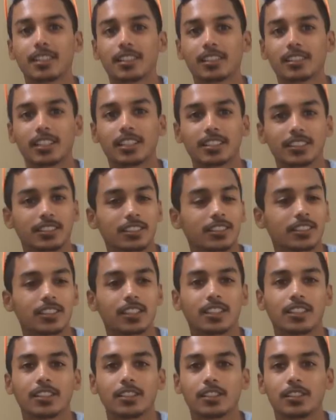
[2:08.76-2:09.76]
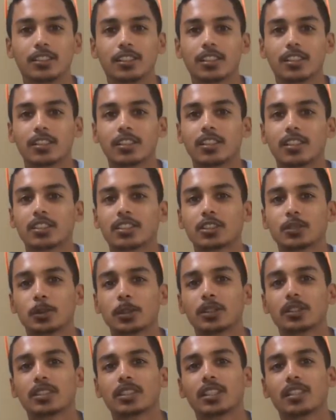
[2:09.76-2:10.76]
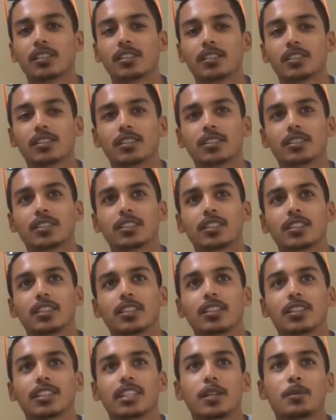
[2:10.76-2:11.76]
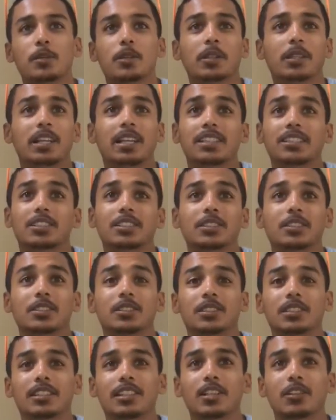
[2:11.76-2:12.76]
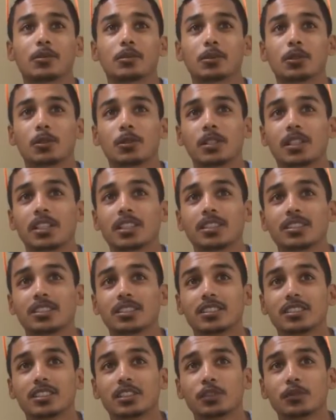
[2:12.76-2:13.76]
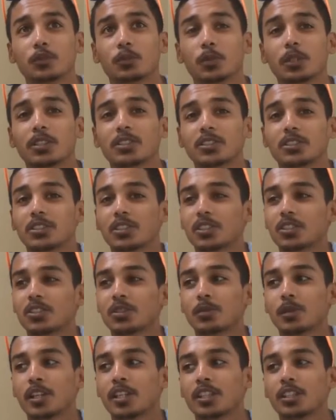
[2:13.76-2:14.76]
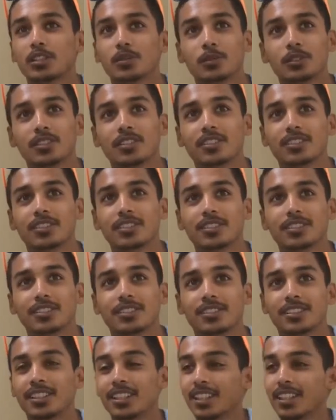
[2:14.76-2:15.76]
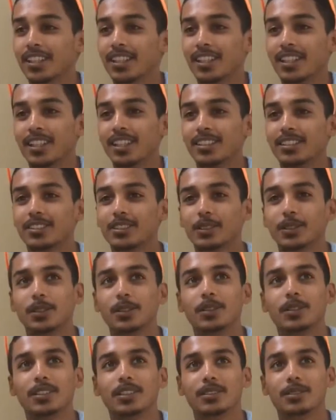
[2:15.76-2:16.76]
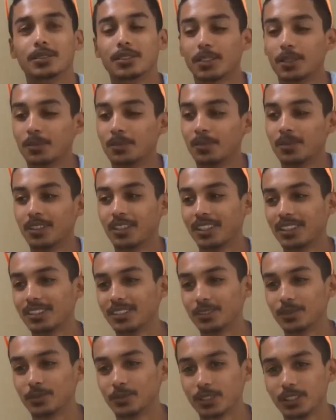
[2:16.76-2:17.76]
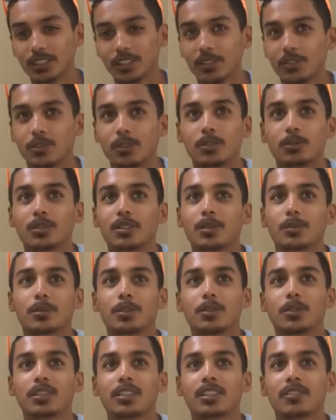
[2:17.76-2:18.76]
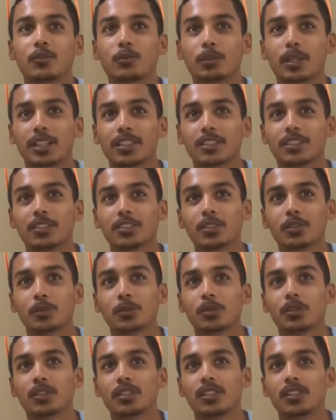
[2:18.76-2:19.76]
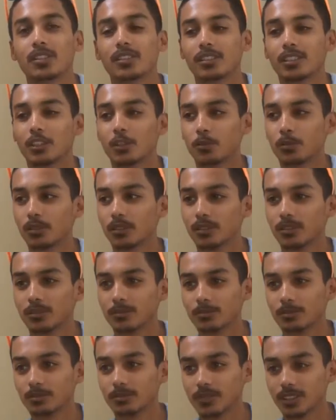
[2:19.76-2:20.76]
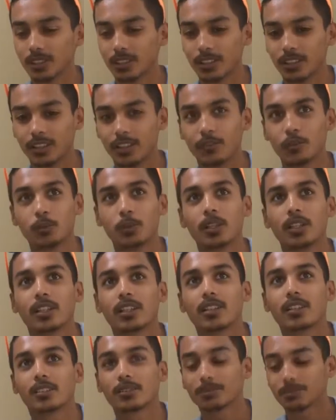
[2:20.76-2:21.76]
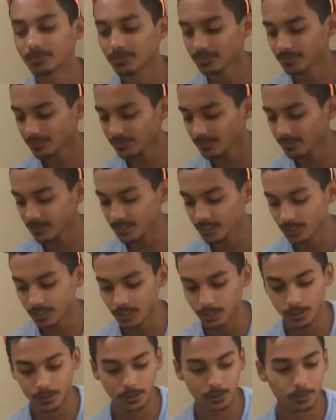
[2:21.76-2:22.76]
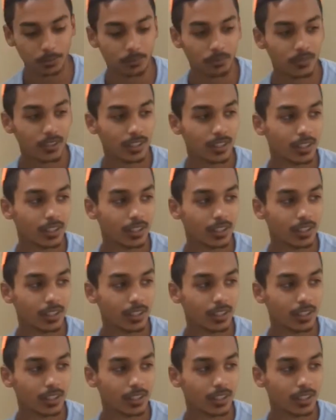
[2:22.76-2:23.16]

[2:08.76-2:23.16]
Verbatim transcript: kind of like we got a lot of experience out of this. Uh, came here last year, and now I'm going to ACC for my construction management. So uh, I'm, I really enjoy what I'm doing, giving back to the community and helping everybody out. I um,